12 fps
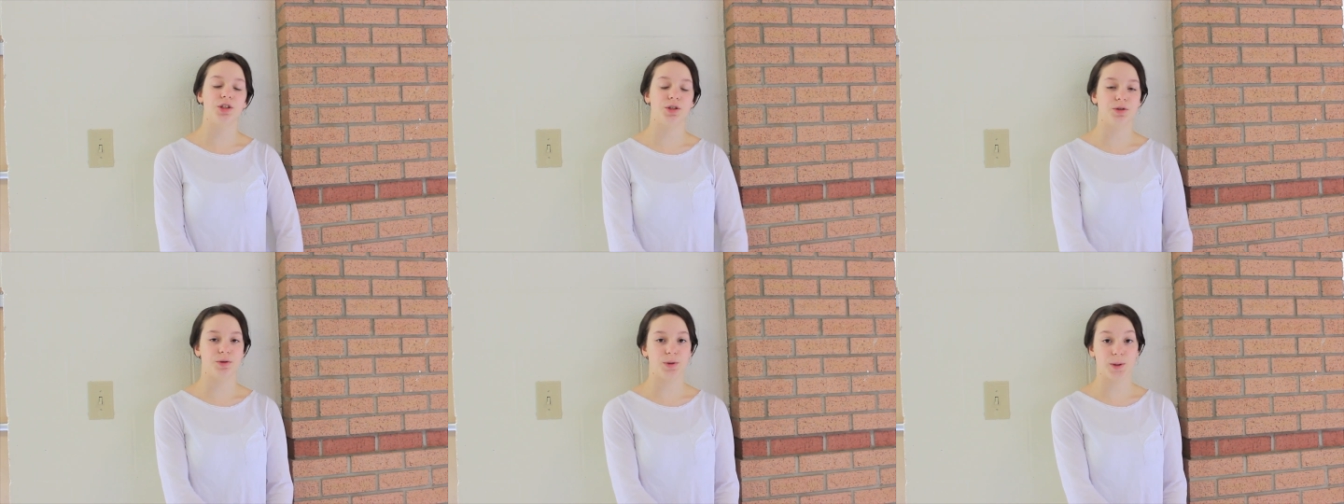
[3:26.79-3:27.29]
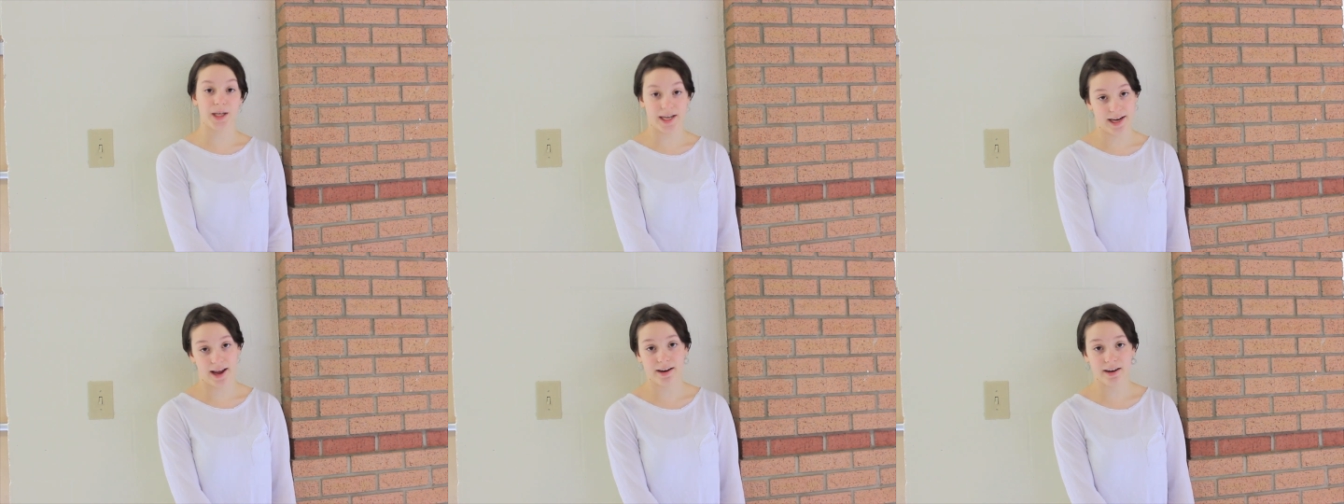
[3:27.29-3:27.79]
to
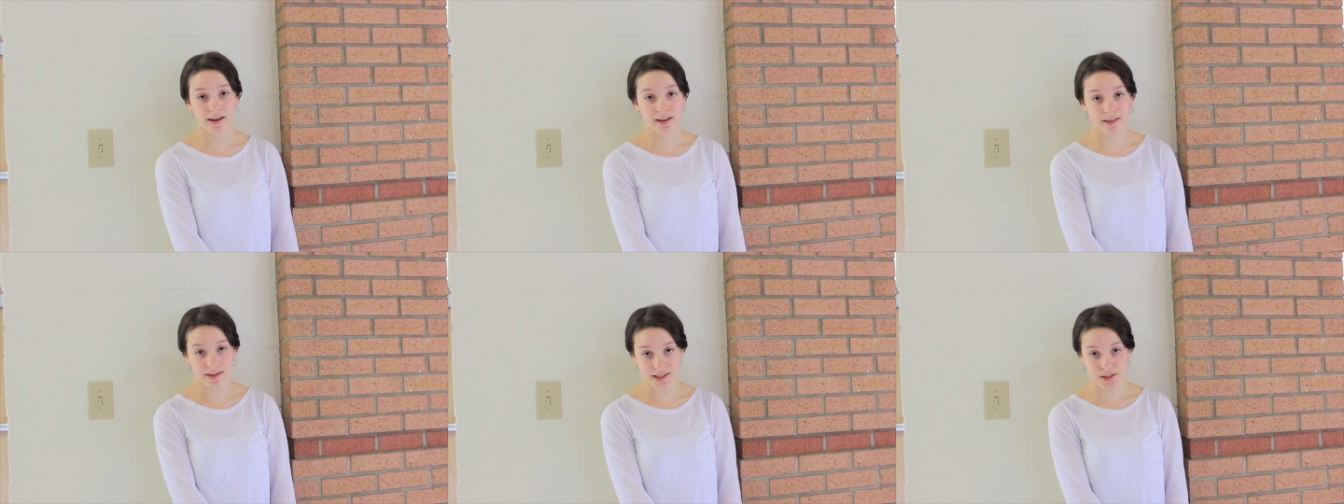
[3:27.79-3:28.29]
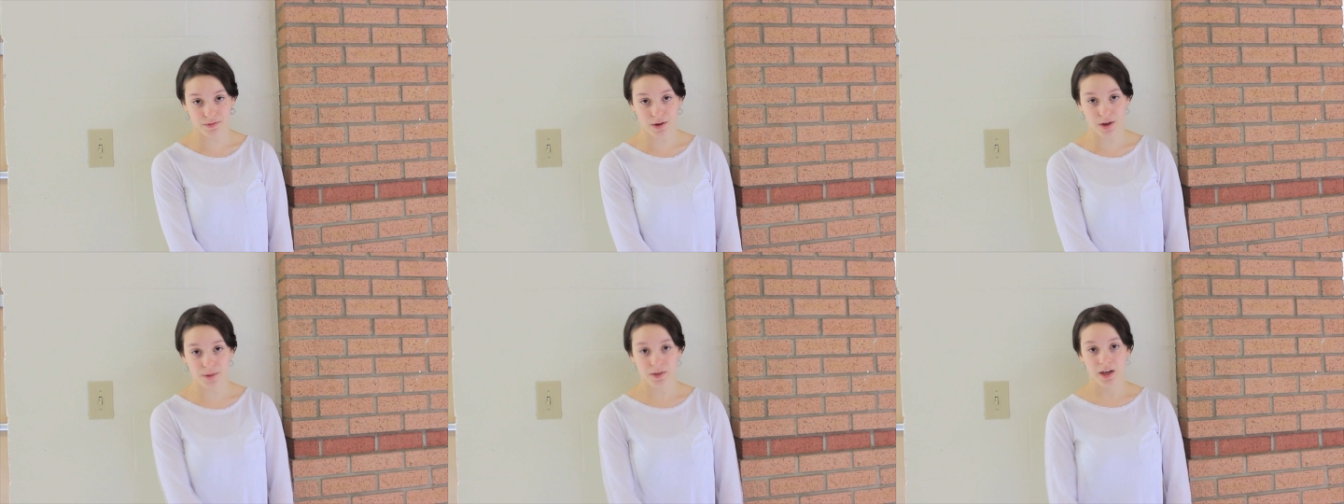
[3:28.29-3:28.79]
Connecticut this
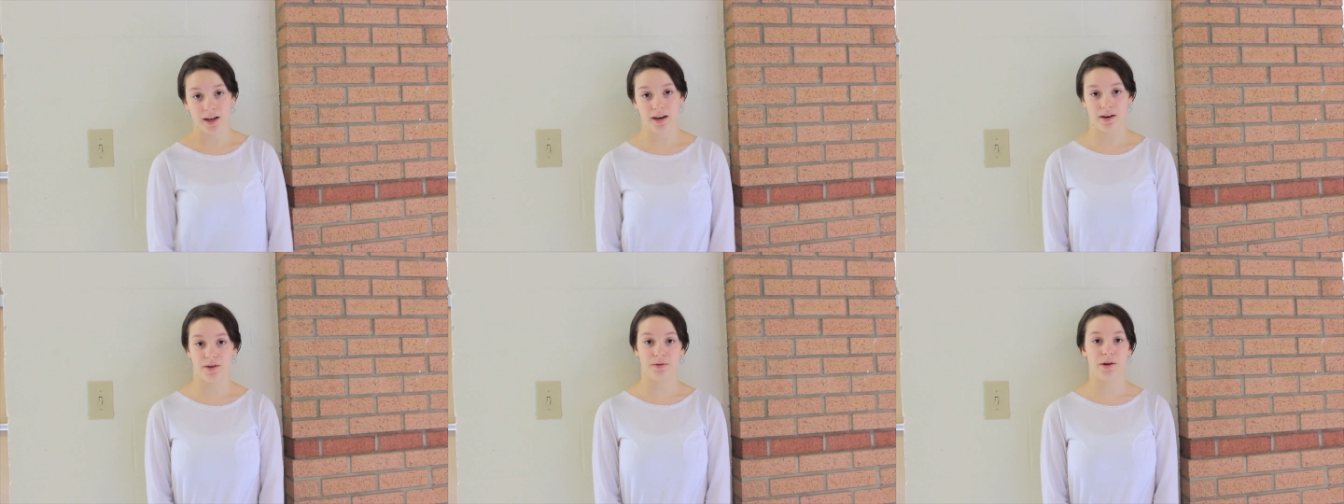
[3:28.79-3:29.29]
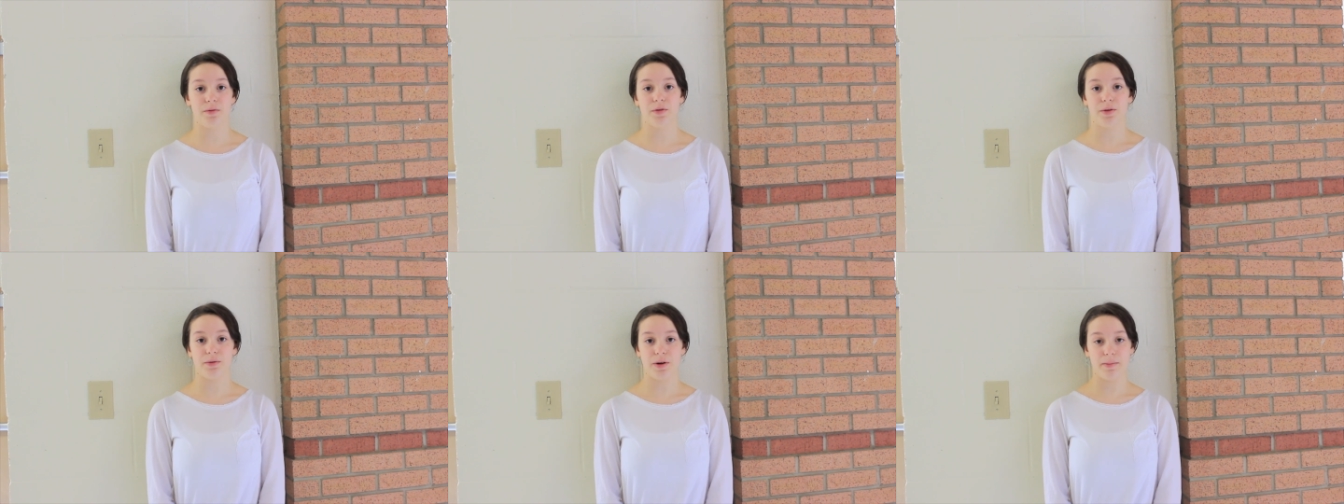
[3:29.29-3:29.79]
fall, and it'll run
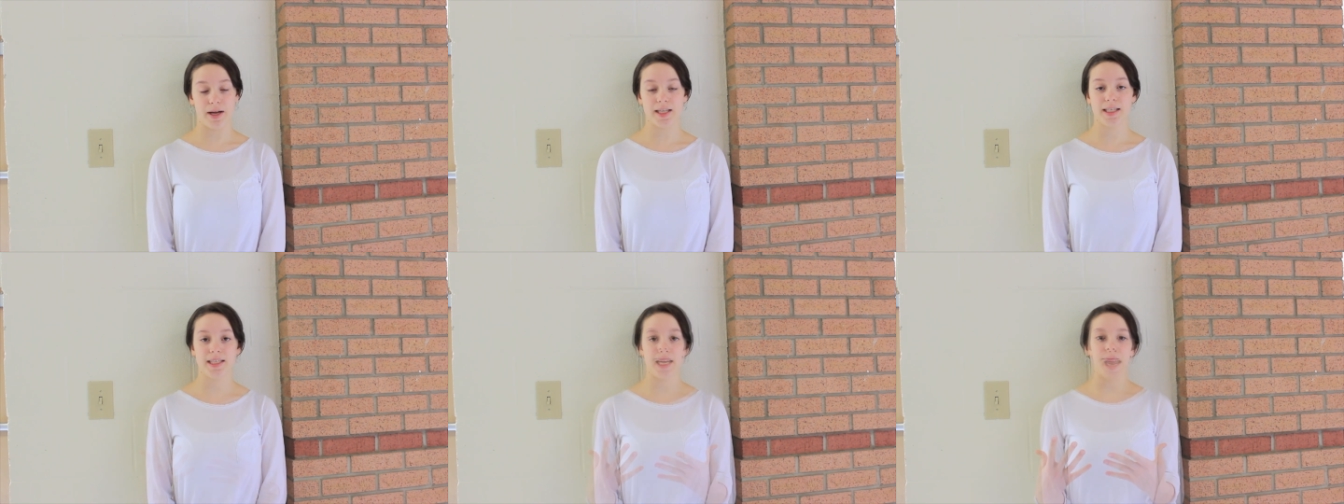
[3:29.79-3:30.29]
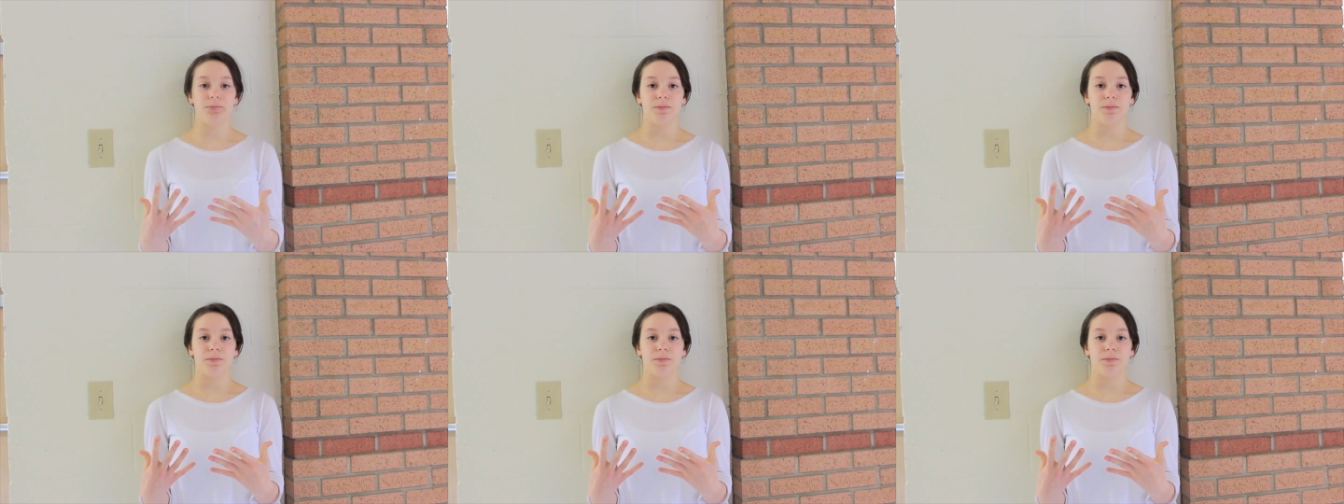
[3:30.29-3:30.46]
for three months.